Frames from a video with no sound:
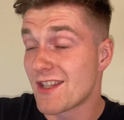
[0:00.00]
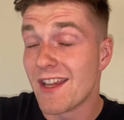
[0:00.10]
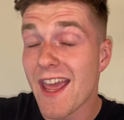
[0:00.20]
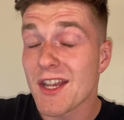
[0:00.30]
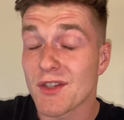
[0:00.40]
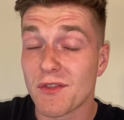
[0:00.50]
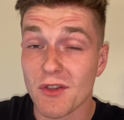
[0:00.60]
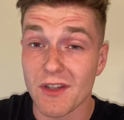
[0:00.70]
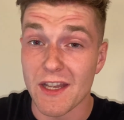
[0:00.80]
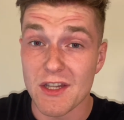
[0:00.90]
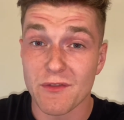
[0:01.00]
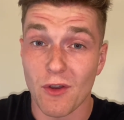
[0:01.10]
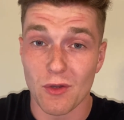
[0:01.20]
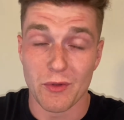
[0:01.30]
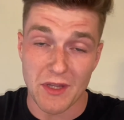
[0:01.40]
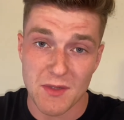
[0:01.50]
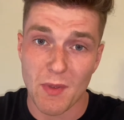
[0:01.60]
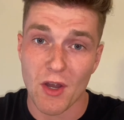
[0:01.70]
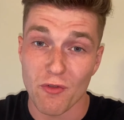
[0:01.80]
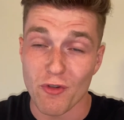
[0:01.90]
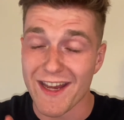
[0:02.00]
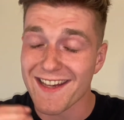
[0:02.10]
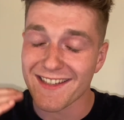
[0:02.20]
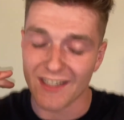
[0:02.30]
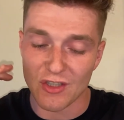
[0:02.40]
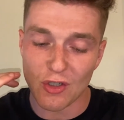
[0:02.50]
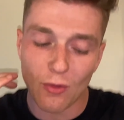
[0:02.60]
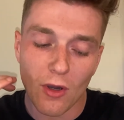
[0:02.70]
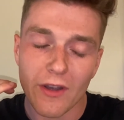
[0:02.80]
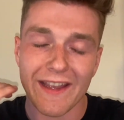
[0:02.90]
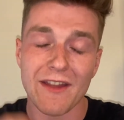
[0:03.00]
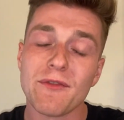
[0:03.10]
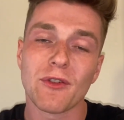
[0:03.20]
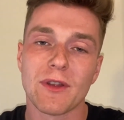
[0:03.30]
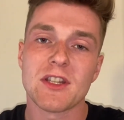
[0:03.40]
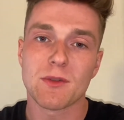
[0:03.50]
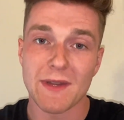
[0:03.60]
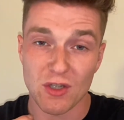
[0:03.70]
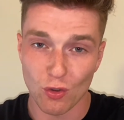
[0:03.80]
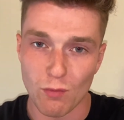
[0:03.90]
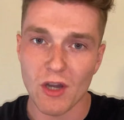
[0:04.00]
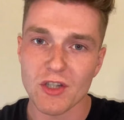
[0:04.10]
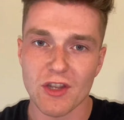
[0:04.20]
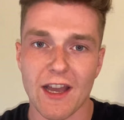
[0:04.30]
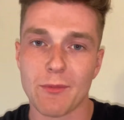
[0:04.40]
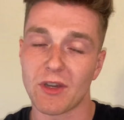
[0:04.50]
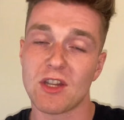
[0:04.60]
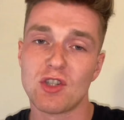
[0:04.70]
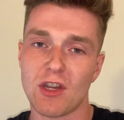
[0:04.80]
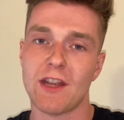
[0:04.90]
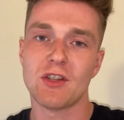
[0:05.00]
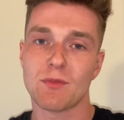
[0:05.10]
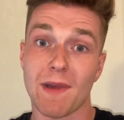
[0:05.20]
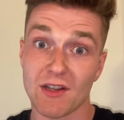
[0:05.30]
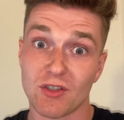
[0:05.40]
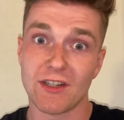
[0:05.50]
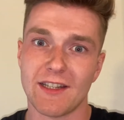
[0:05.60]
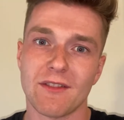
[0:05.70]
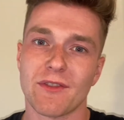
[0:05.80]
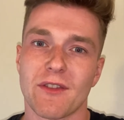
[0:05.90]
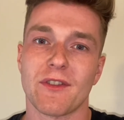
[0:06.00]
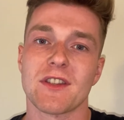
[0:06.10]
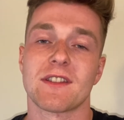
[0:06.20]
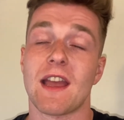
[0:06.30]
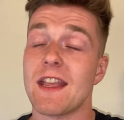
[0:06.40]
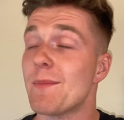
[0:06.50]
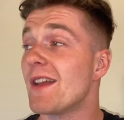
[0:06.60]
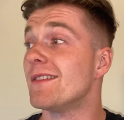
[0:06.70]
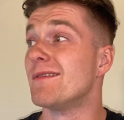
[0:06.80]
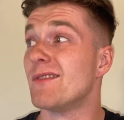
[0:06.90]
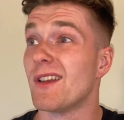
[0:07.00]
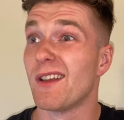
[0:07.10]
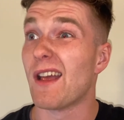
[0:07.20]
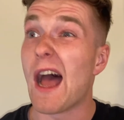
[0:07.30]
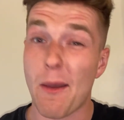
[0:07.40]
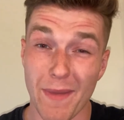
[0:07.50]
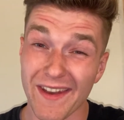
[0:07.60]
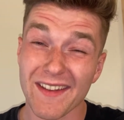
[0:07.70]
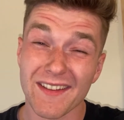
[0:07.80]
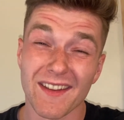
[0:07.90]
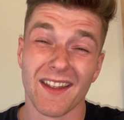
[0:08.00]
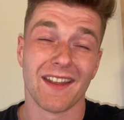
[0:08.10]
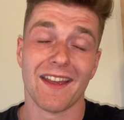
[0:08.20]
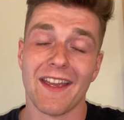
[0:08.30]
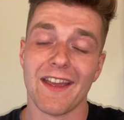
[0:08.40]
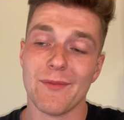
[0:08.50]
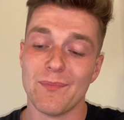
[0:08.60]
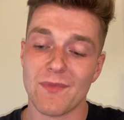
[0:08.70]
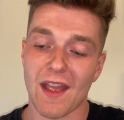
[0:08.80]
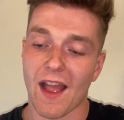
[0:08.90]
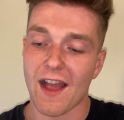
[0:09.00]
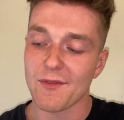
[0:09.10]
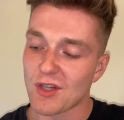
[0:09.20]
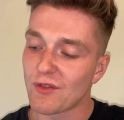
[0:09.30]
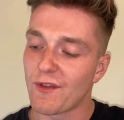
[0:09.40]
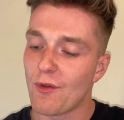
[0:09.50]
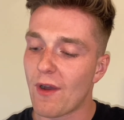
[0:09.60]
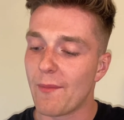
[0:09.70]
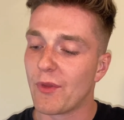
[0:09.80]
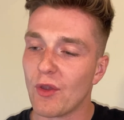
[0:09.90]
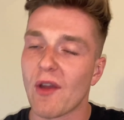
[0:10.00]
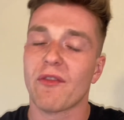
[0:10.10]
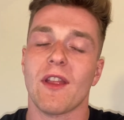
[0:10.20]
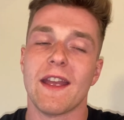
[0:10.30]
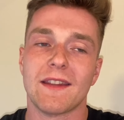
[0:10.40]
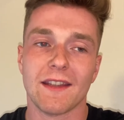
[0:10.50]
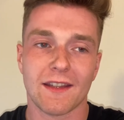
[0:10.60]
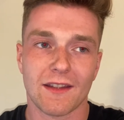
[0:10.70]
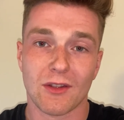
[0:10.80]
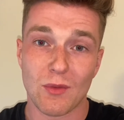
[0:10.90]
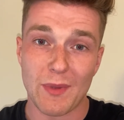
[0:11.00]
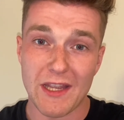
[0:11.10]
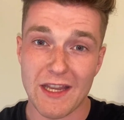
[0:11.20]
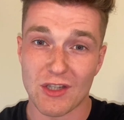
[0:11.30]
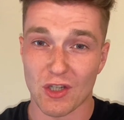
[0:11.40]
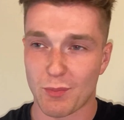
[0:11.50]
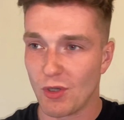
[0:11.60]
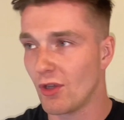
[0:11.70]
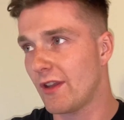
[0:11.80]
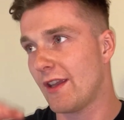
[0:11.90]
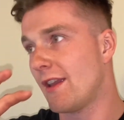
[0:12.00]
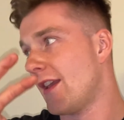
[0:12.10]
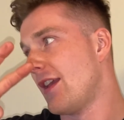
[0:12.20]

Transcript: the next few days following the Spartan Race, and do you know what? It influenced me so much that I'm going to change my training for the first time in a minute. I just feel I'm too athletic to be just purely